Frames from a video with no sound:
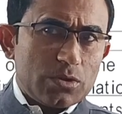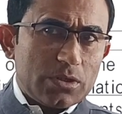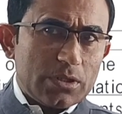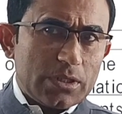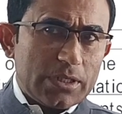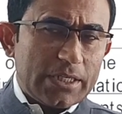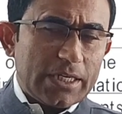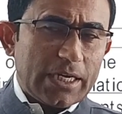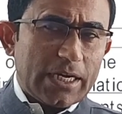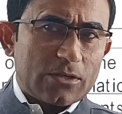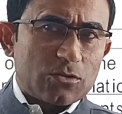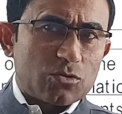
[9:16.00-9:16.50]

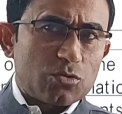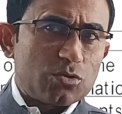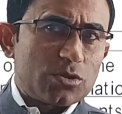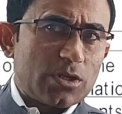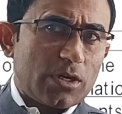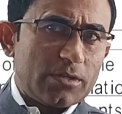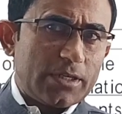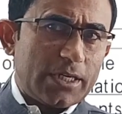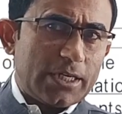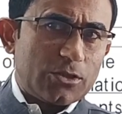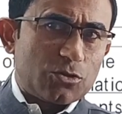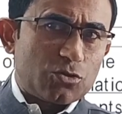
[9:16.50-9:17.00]
year
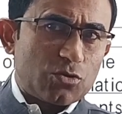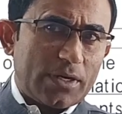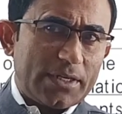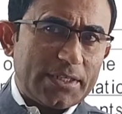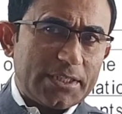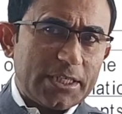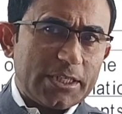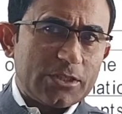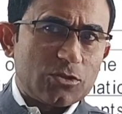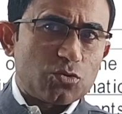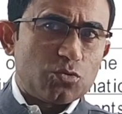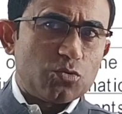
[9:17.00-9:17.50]

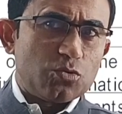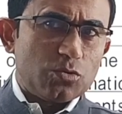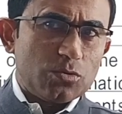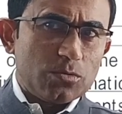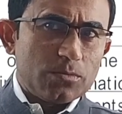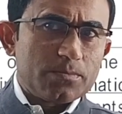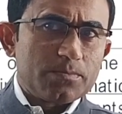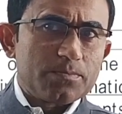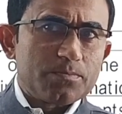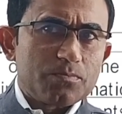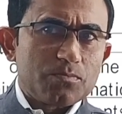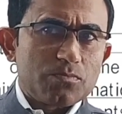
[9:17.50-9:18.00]

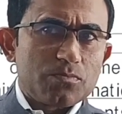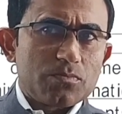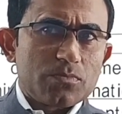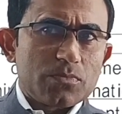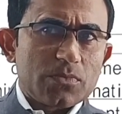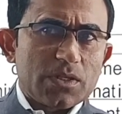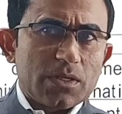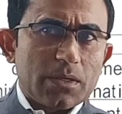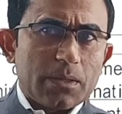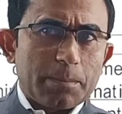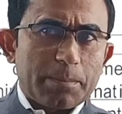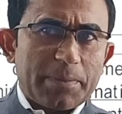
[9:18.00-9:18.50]
2022
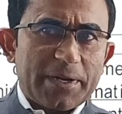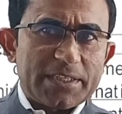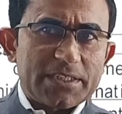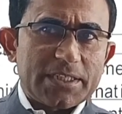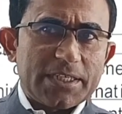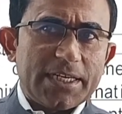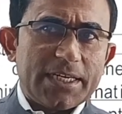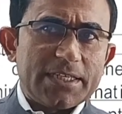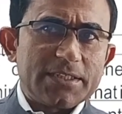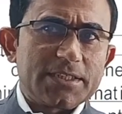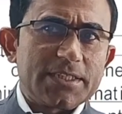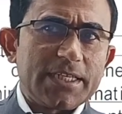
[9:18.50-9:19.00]

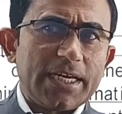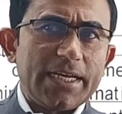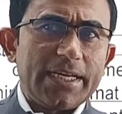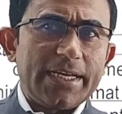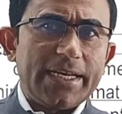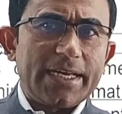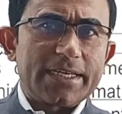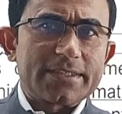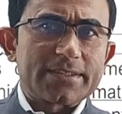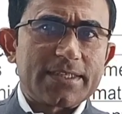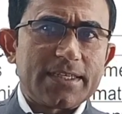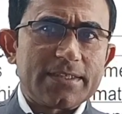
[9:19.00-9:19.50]
presidential
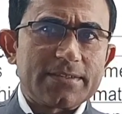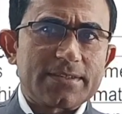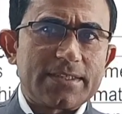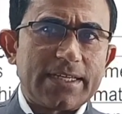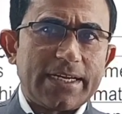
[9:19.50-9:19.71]
elections,